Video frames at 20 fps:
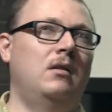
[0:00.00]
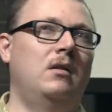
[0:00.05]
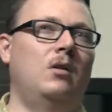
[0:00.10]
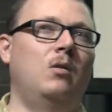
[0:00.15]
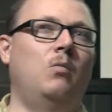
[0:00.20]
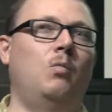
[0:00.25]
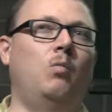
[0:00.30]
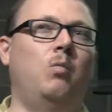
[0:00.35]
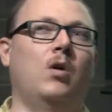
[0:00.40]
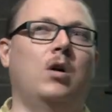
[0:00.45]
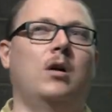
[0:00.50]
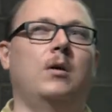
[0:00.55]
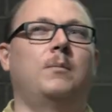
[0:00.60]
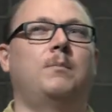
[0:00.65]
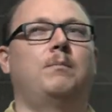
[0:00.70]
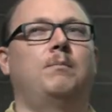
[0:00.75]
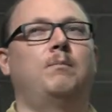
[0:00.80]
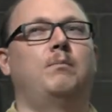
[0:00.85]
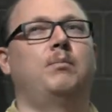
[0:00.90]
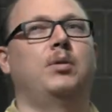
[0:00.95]
were
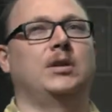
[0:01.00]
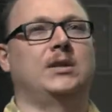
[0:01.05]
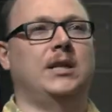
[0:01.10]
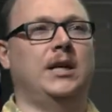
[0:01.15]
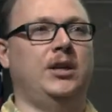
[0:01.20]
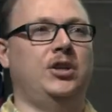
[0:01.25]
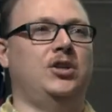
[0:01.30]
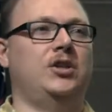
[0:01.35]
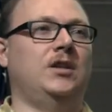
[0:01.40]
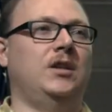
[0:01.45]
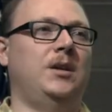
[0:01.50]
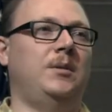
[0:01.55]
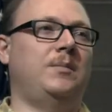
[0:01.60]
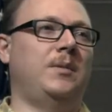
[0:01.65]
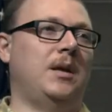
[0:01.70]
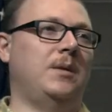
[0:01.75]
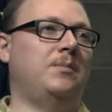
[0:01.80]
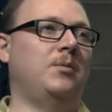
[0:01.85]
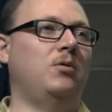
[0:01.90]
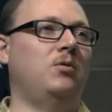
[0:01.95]
potentially
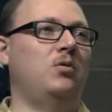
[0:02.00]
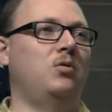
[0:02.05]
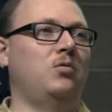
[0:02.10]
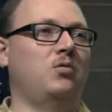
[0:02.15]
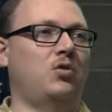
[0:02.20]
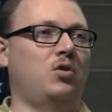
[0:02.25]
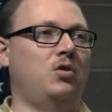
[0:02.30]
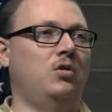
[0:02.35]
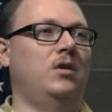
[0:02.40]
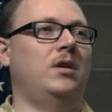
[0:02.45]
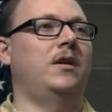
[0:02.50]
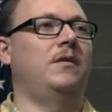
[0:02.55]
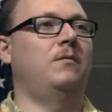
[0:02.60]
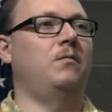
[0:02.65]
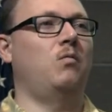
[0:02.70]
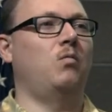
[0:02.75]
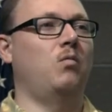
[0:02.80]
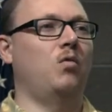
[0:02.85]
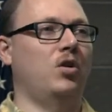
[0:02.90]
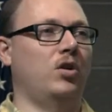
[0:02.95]
people who could have
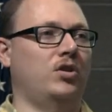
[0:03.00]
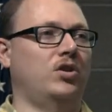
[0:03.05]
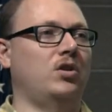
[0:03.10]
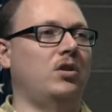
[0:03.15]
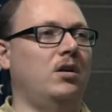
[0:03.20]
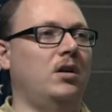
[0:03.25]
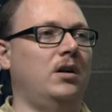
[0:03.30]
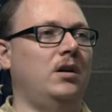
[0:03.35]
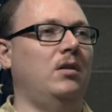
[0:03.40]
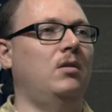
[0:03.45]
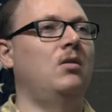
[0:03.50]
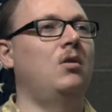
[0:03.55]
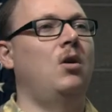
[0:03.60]
worked on